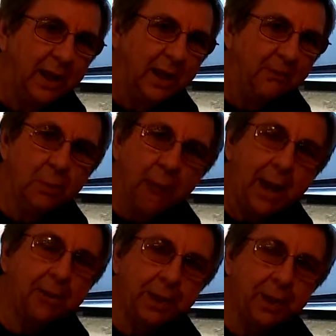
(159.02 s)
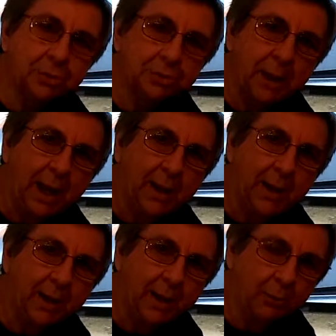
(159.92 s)
if your battery goes
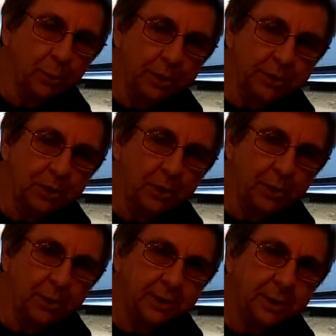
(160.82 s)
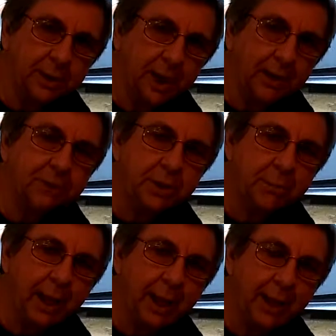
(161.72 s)
bad in one of these cars after you
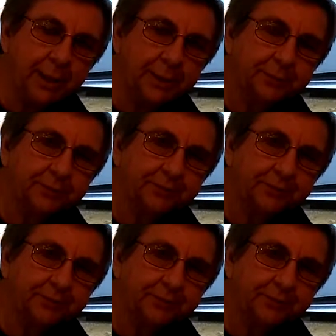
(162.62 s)
buy it,